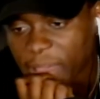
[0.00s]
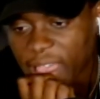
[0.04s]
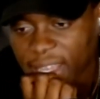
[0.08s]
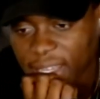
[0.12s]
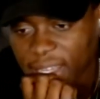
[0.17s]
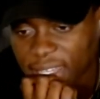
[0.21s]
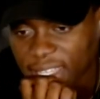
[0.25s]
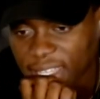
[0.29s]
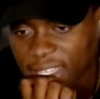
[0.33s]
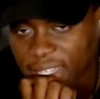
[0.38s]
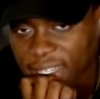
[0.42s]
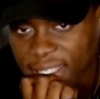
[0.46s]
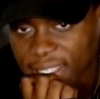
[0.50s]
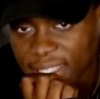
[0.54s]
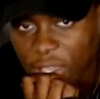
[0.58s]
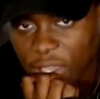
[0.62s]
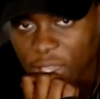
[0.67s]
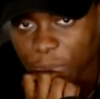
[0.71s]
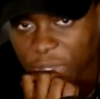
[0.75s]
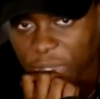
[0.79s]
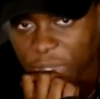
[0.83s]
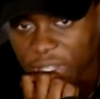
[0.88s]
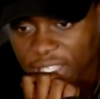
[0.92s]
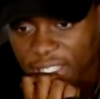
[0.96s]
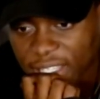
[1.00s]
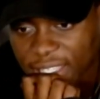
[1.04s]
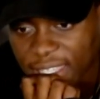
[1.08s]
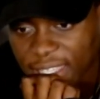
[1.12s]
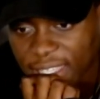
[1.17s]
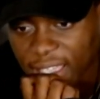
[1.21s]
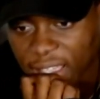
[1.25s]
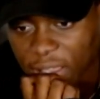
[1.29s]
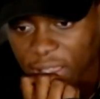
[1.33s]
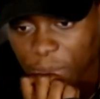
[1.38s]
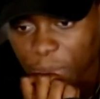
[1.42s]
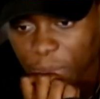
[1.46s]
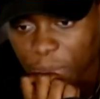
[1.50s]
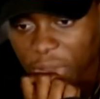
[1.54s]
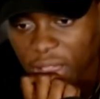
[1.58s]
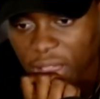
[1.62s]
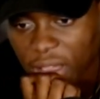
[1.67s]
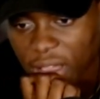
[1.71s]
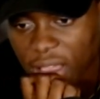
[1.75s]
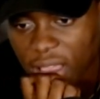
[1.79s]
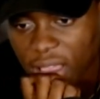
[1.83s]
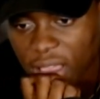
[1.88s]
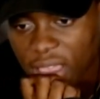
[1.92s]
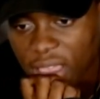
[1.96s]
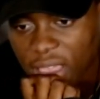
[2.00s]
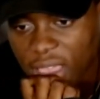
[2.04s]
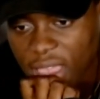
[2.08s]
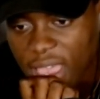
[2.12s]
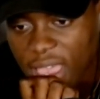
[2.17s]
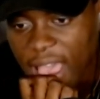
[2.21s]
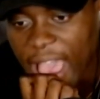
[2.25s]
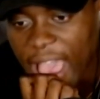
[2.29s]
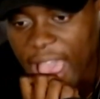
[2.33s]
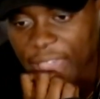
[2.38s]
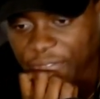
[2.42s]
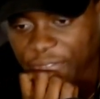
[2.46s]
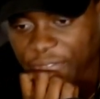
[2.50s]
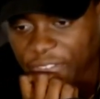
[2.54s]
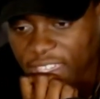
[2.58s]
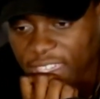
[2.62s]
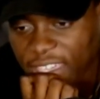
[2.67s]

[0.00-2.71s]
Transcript: need this help in the second part. I think